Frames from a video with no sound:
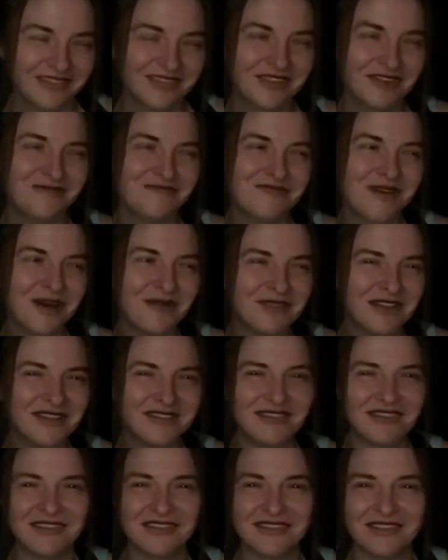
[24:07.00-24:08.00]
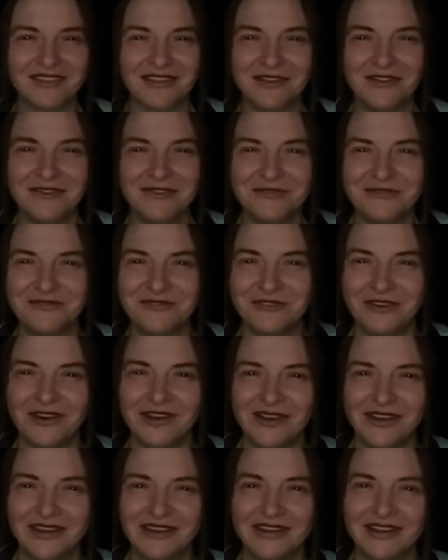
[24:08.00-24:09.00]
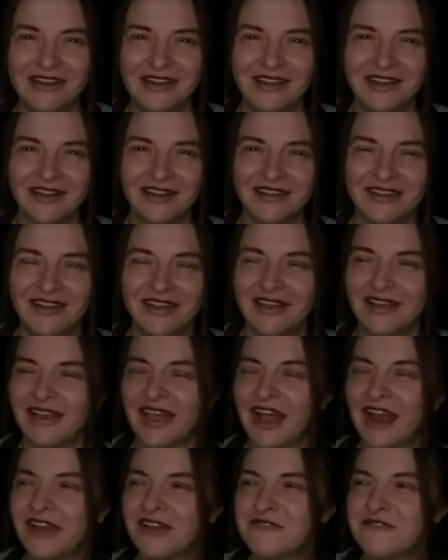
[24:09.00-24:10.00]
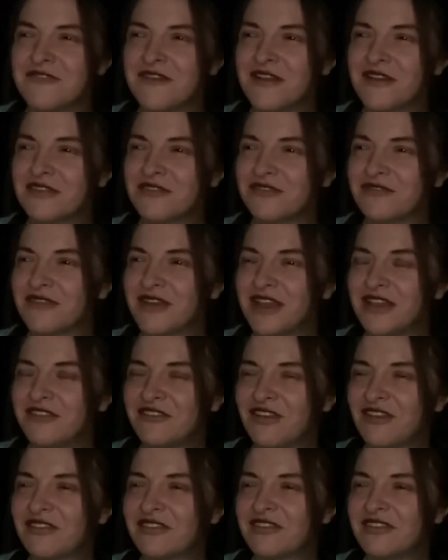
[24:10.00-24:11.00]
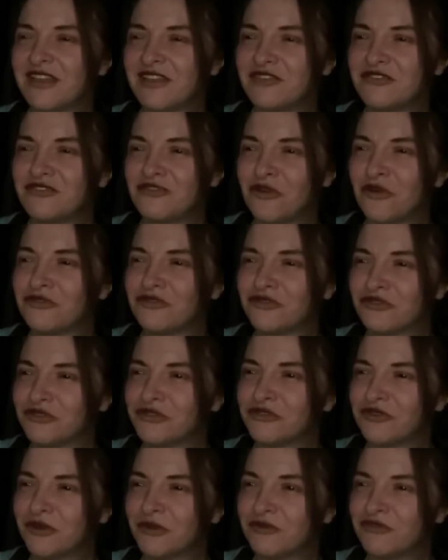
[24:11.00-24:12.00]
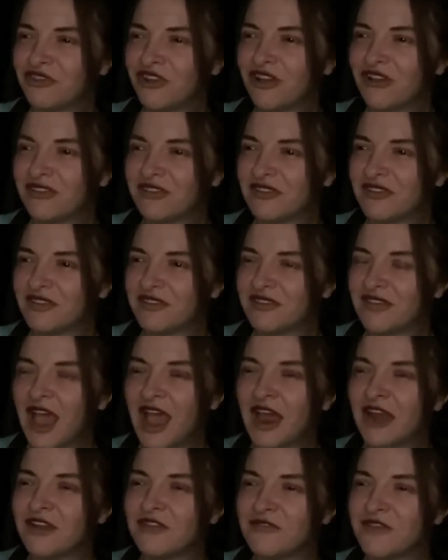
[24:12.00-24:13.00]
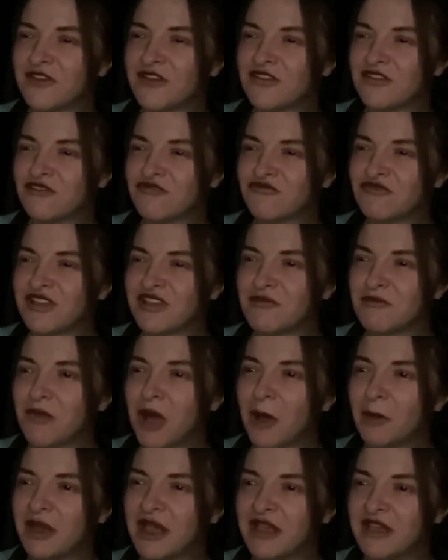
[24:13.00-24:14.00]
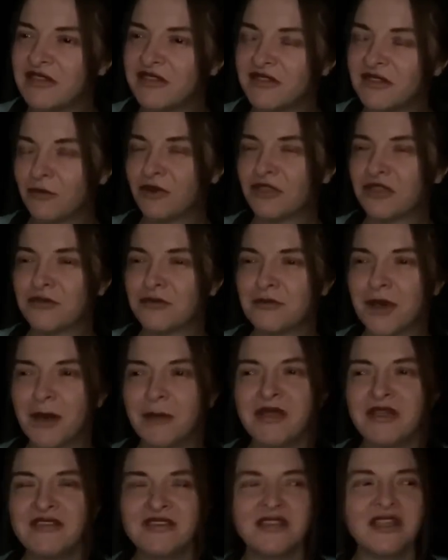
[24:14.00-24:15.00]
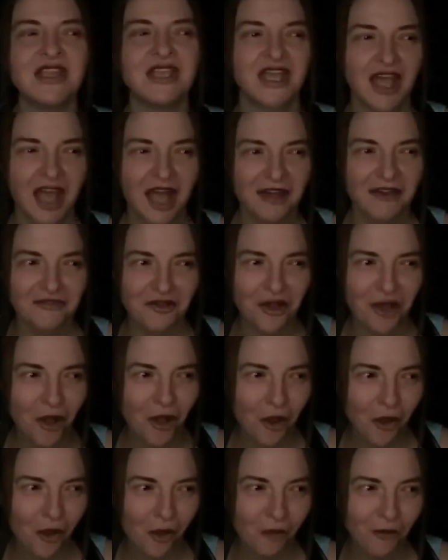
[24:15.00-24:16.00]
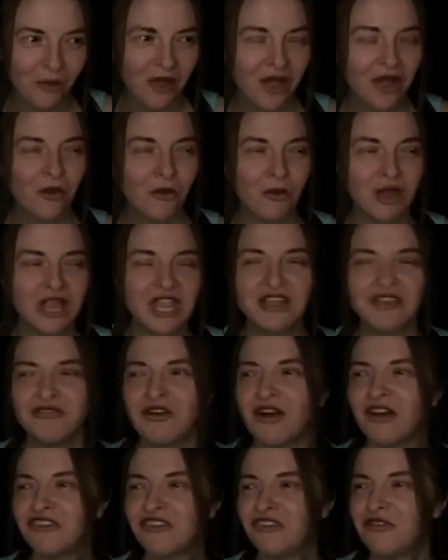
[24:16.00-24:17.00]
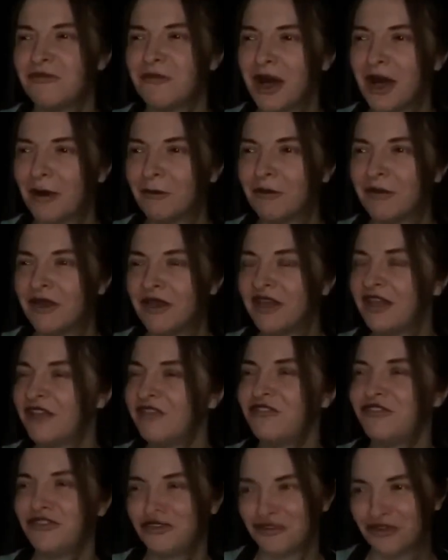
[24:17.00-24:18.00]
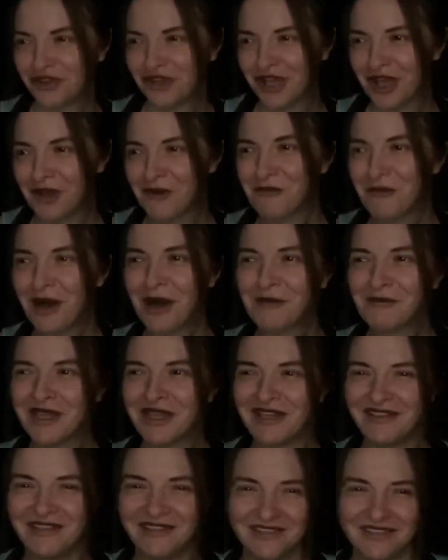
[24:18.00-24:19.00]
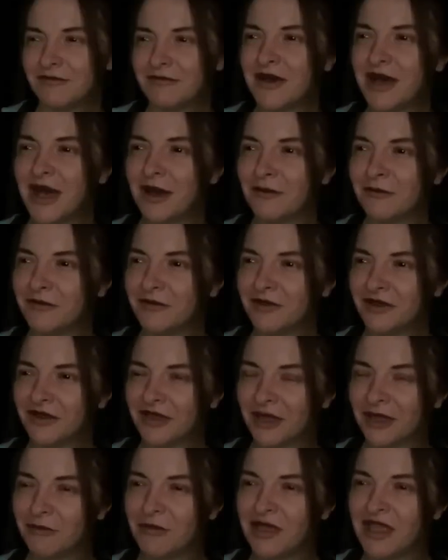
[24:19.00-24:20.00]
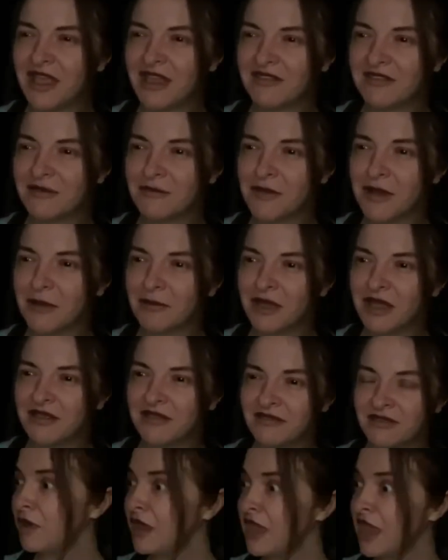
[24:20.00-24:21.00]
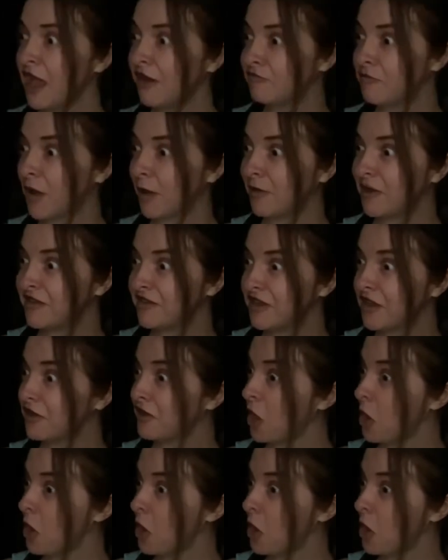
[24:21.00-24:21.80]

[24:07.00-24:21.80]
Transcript: The mummies are so frightening, aren't they? Anniversary just did not do them justice. Anniversaries mummies were the mummies that you have at home when you ask your mum if you can go mummies. Mum, can we get some mummies? We have mummies at